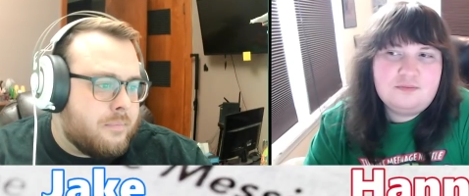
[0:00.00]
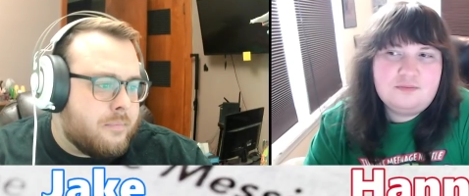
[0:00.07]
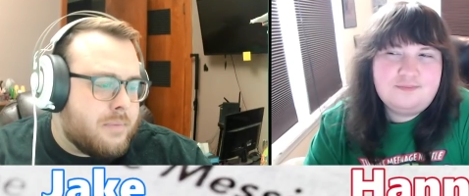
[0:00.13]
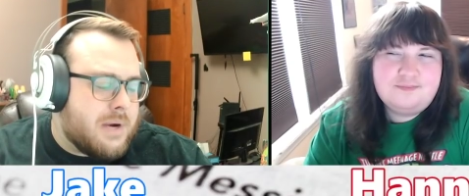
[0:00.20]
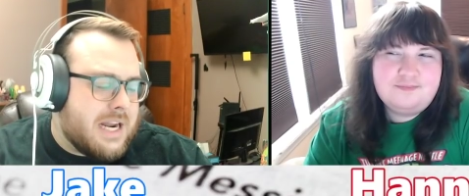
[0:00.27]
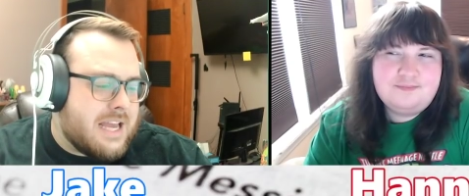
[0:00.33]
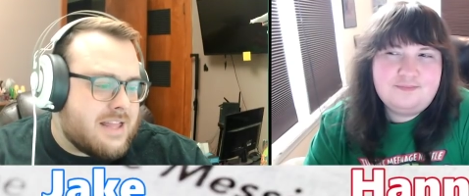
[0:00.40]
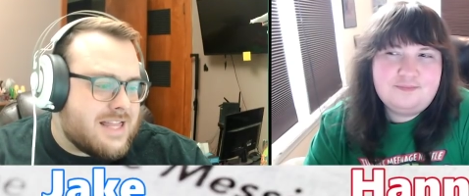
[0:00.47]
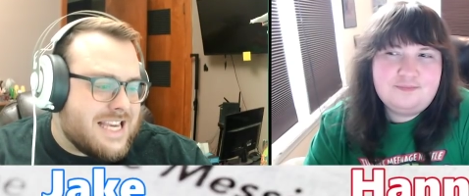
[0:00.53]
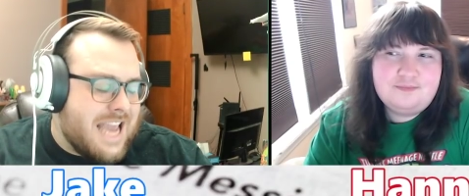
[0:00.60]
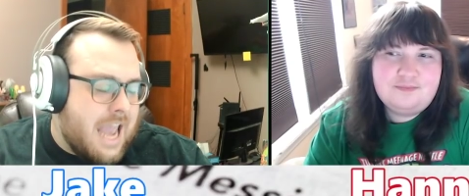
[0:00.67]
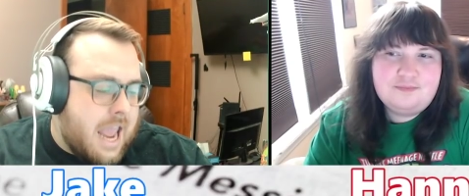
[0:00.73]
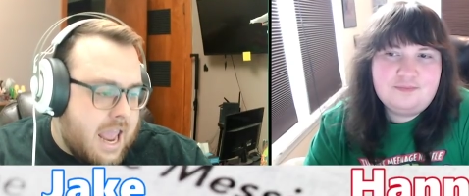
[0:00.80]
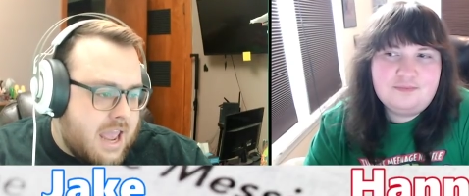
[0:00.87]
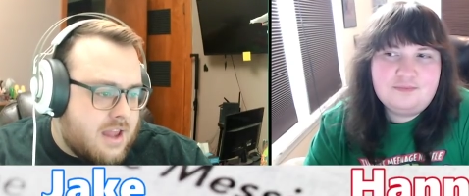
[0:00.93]
Speaker 1: but at the
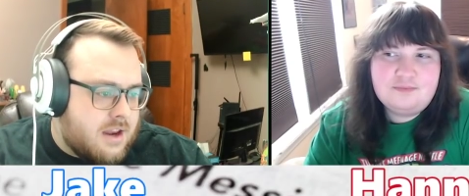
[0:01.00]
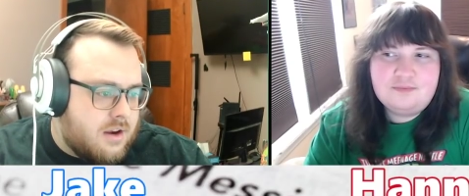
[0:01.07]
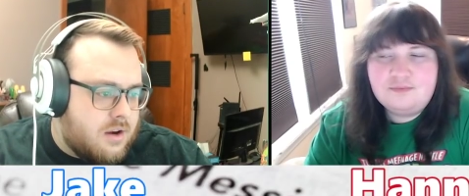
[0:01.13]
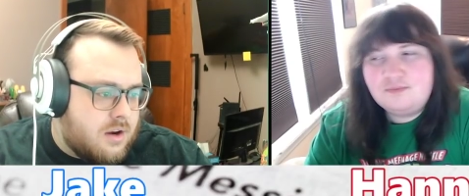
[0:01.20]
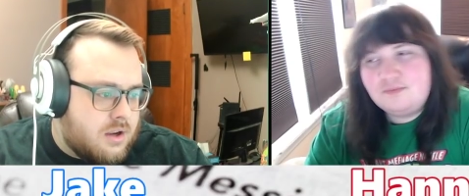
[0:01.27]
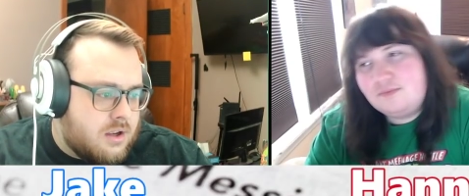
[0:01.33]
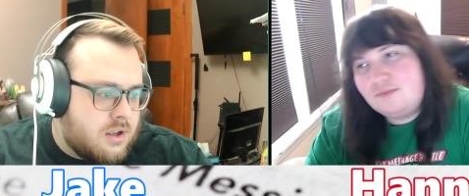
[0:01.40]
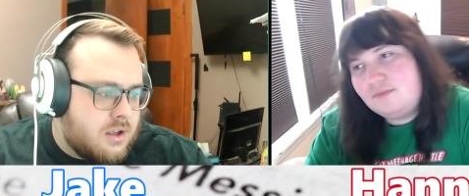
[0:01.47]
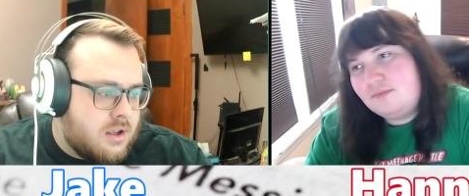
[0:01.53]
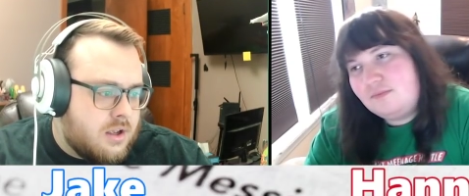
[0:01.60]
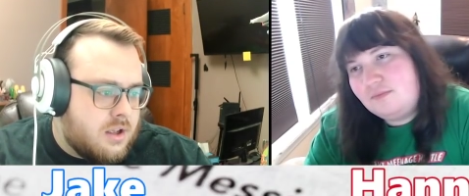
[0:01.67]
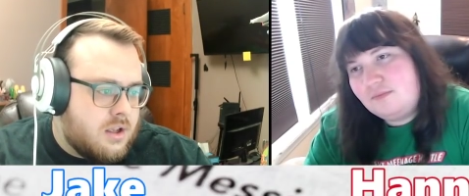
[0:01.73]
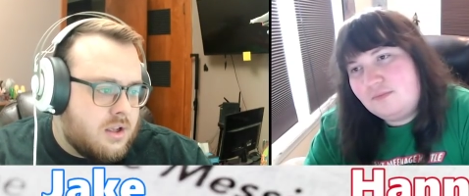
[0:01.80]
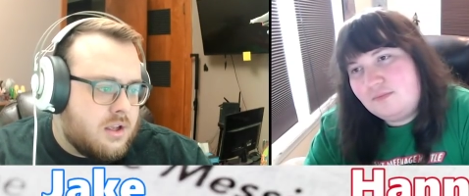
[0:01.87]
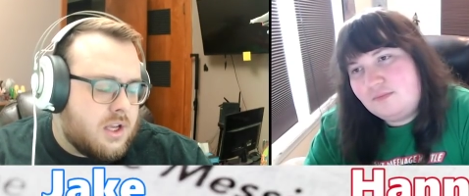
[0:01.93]
end,
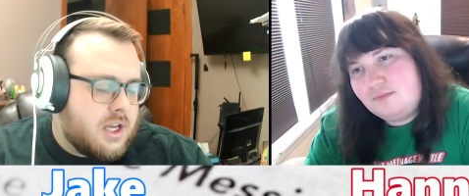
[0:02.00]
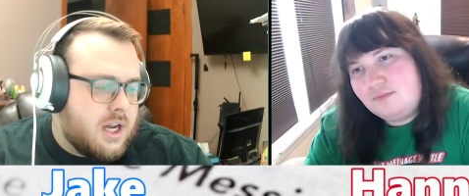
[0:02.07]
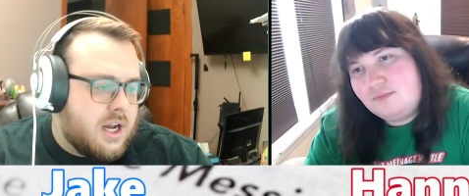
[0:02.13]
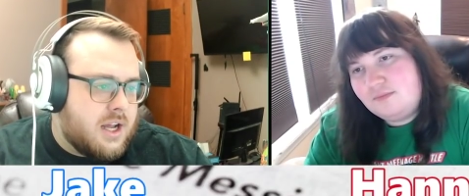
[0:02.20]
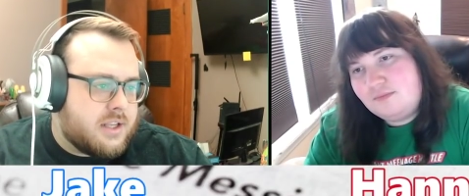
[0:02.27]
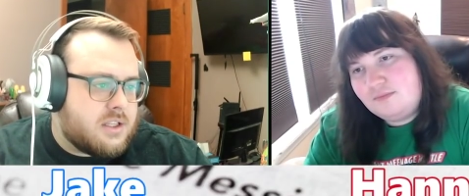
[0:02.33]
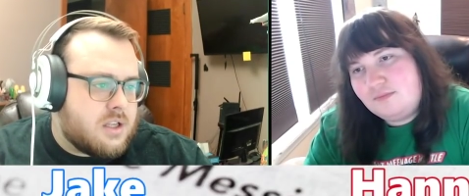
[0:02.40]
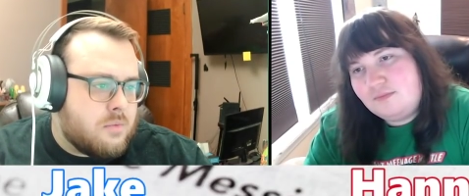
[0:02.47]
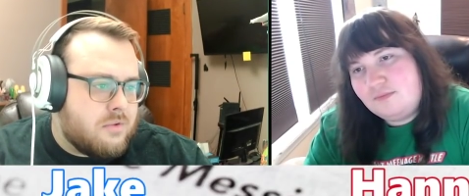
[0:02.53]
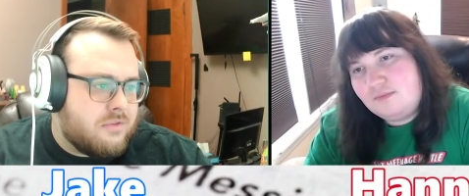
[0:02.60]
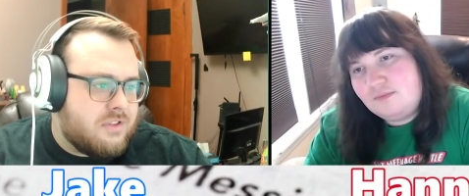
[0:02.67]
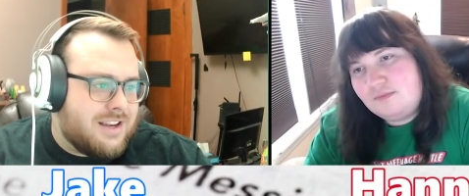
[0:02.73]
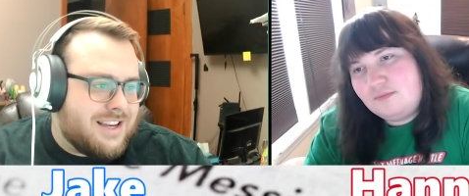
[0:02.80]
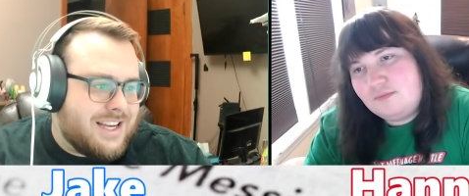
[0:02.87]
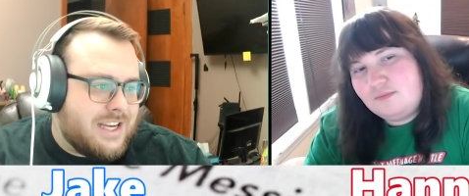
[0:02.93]
uh, some of
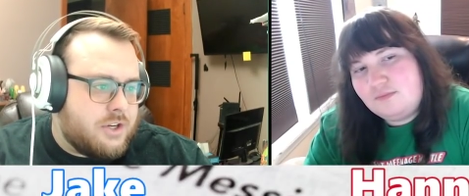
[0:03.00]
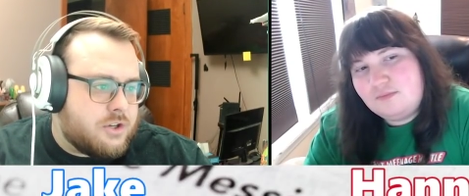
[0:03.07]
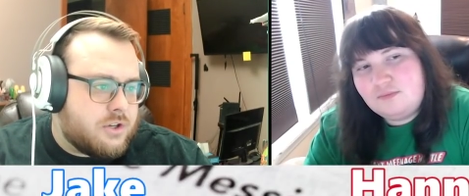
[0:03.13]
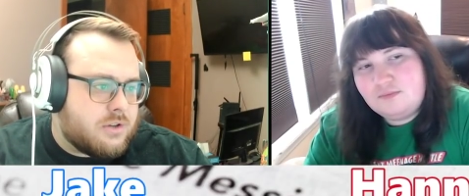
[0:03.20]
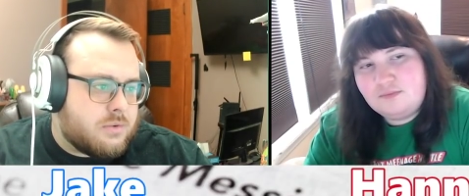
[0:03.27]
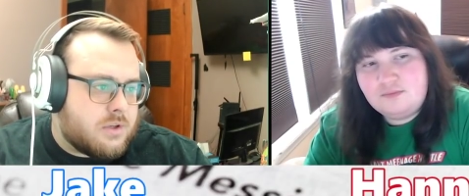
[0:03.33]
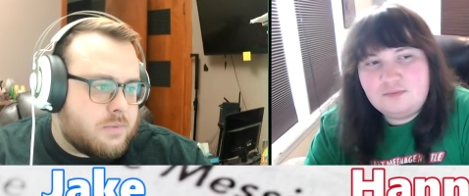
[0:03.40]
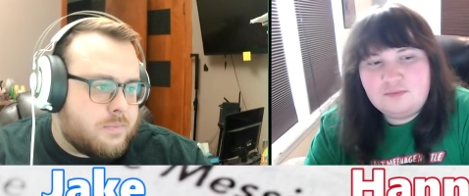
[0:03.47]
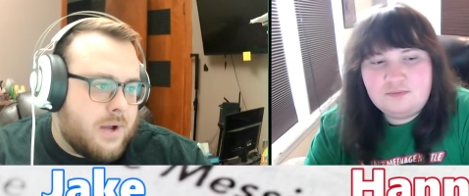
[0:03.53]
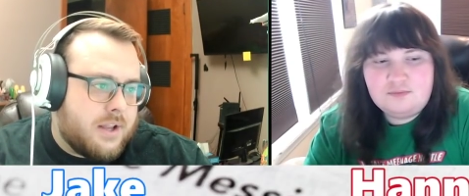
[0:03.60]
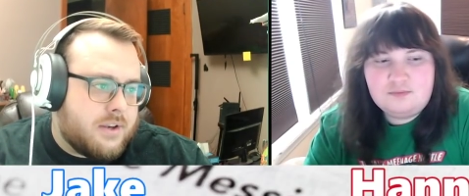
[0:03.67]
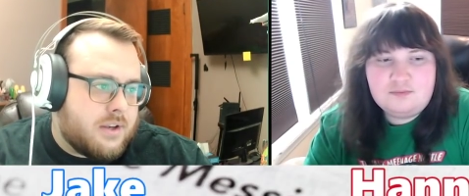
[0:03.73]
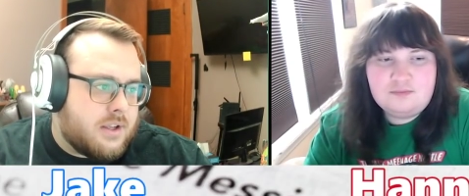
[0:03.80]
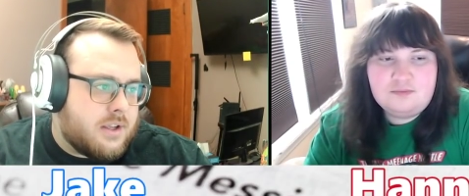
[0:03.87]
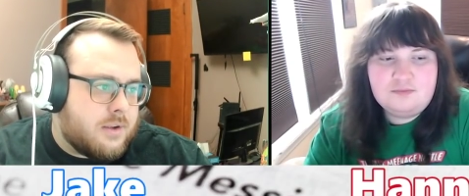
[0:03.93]
the teachers
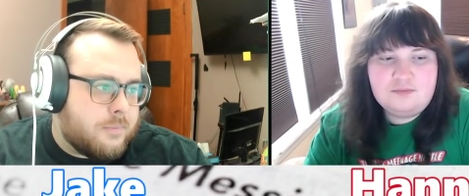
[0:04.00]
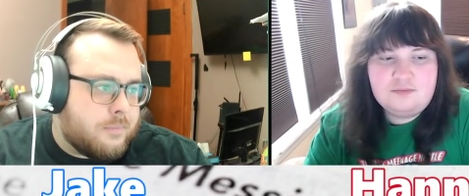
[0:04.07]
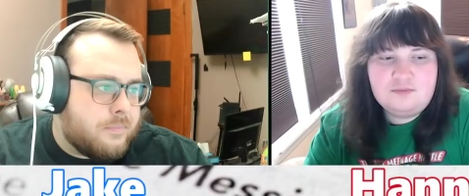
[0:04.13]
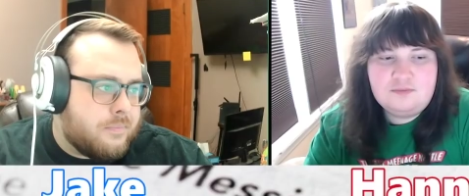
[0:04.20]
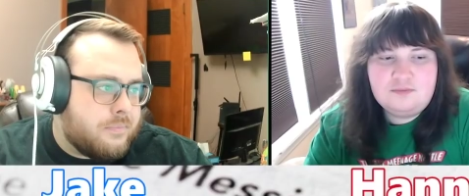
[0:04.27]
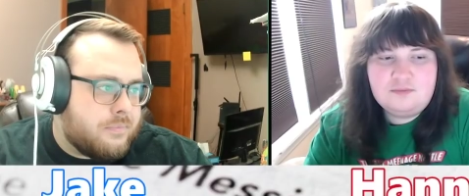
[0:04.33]
respond to him.